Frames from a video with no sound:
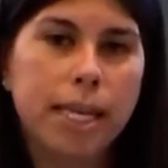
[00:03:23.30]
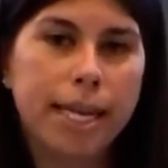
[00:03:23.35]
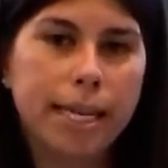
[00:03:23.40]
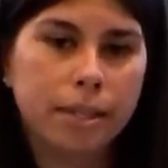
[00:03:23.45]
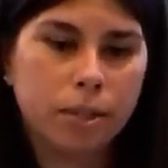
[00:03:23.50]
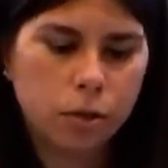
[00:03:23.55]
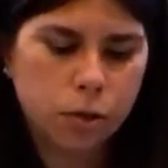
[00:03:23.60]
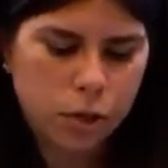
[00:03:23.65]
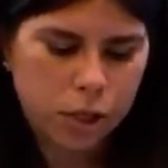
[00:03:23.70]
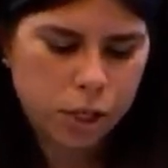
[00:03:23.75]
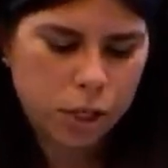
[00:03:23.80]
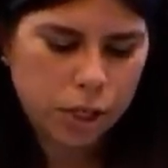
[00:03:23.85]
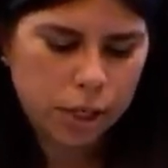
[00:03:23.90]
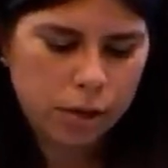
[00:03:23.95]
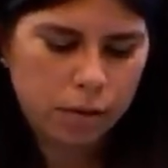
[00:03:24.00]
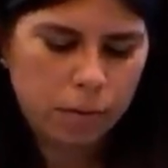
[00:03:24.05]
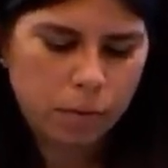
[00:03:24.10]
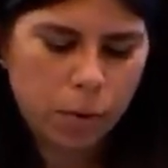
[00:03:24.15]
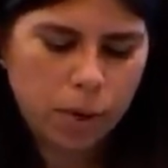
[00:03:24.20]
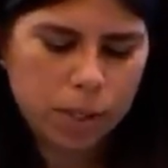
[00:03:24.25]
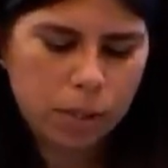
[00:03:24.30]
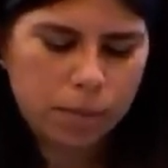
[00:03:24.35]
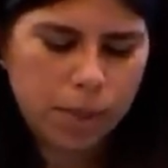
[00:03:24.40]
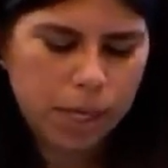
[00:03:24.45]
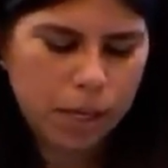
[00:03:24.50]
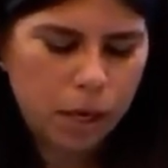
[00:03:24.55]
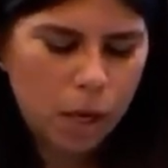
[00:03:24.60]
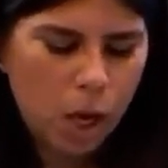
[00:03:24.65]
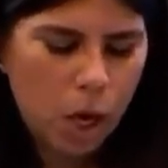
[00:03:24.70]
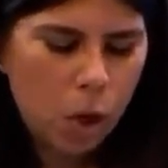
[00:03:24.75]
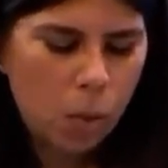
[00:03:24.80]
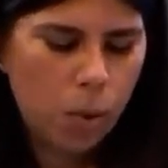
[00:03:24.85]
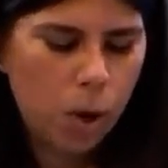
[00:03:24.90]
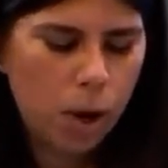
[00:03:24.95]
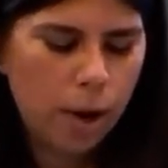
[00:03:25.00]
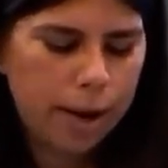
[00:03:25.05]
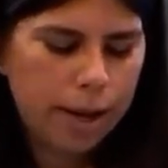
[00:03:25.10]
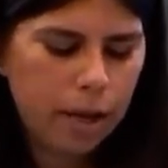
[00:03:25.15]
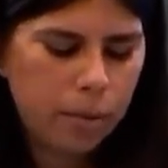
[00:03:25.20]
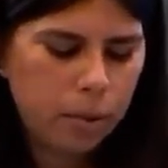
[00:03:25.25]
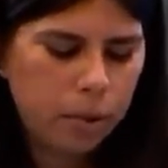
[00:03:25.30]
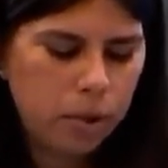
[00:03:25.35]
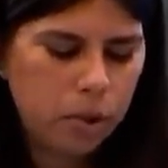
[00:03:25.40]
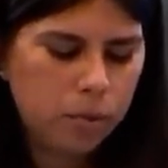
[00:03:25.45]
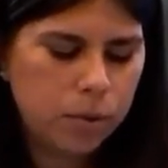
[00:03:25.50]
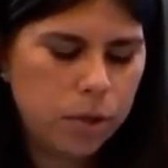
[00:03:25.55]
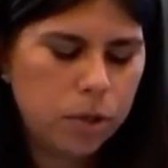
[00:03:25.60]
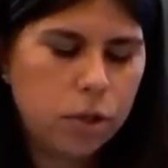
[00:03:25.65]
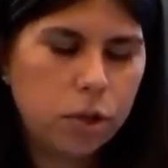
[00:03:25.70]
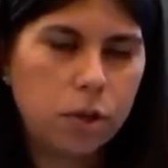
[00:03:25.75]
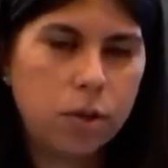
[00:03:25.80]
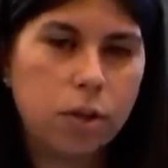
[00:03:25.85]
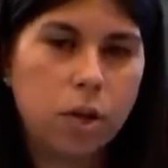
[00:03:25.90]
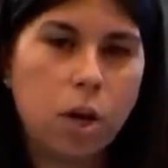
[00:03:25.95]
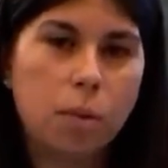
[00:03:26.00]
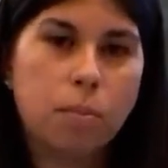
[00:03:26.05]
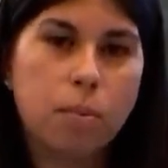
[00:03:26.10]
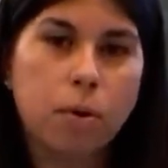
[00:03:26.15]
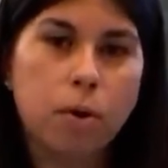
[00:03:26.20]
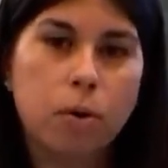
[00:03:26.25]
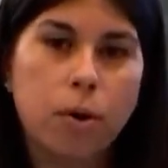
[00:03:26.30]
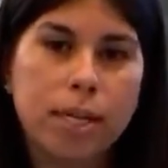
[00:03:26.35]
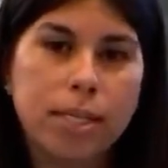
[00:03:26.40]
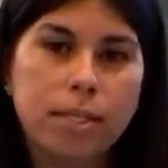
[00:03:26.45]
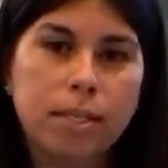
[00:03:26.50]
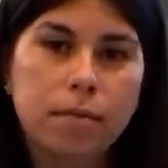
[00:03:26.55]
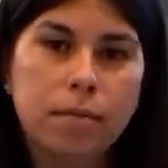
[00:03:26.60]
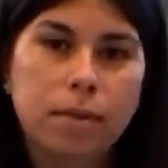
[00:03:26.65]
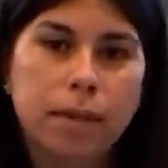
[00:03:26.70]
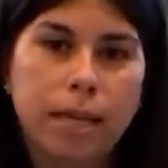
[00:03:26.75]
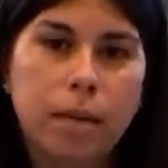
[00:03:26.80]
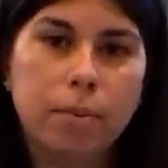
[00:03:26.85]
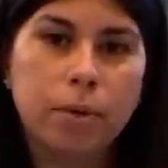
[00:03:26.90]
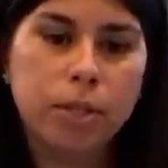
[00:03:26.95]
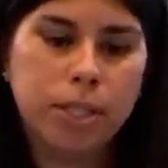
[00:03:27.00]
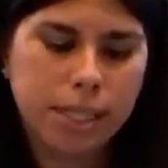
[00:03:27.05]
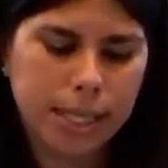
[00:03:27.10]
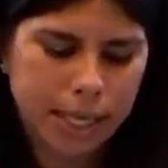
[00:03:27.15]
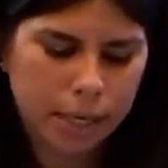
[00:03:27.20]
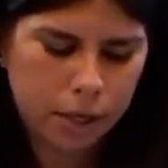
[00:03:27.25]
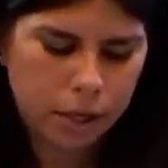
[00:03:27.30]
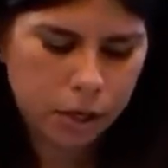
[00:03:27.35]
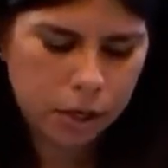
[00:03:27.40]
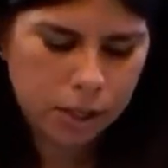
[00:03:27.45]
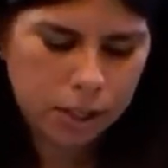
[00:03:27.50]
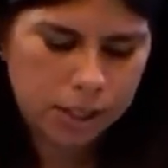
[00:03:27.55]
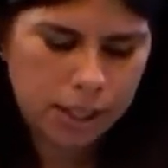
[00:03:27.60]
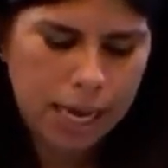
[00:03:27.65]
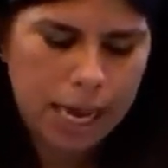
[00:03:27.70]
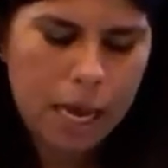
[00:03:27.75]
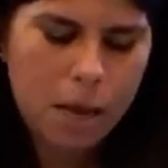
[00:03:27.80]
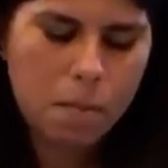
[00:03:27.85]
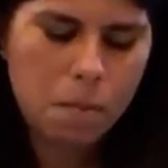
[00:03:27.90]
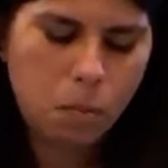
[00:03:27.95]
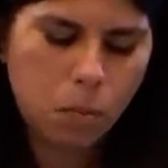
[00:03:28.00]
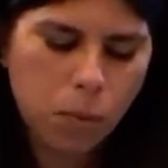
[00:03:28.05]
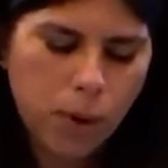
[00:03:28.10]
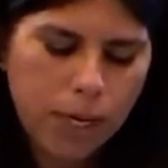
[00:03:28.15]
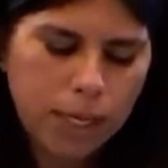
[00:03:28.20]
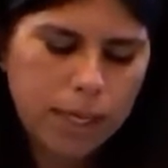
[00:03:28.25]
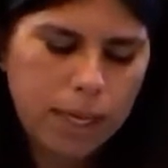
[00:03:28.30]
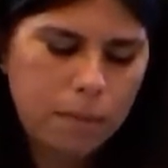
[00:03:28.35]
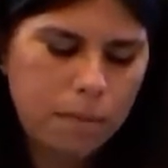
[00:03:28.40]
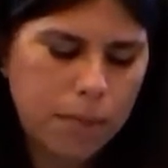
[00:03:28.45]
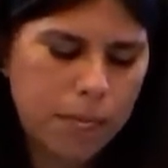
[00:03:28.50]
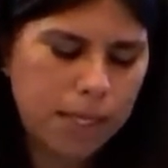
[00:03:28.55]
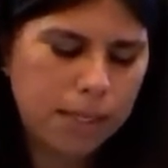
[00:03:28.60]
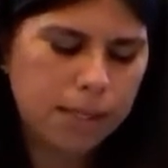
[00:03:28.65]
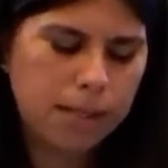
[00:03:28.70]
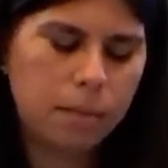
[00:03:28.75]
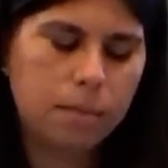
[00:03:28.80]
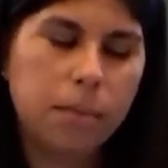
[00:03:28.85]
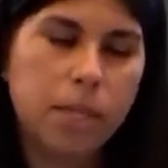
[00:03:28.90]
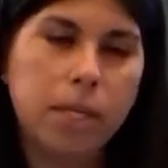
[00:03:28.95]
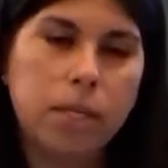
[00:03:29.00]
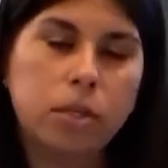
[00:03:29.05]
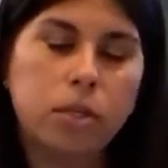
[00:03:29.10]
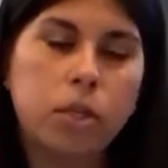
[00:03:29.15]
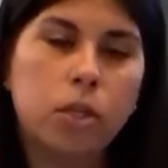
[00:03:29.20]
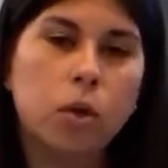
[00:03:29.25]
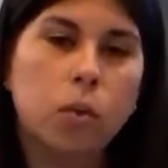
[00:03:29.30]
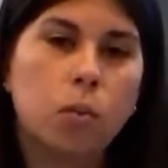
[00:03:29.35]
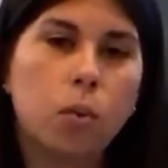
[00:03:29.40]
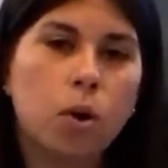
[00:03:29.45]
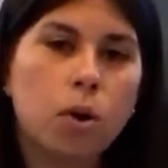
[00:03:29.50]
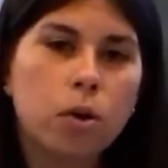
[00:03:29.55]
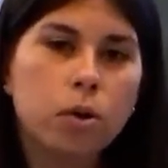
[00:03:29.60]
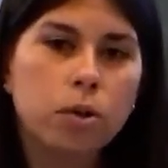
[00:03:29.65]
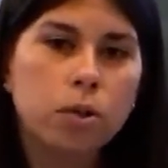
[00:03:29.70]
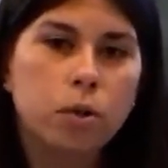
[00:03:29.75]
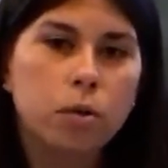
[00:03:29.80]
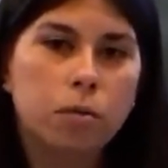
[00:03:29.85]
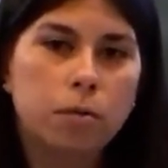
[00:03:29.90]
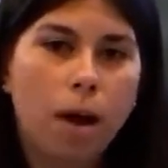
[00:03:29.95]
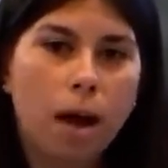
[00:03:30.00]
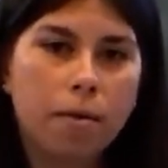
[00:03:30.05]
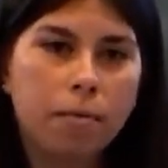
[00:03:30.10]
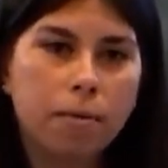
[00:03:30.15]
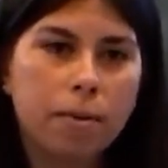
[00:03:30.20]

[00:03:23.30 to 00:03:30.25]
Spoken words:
and strategic enforcement, we are able to ensure that our progressive labor standards really mean something to the workers who fought for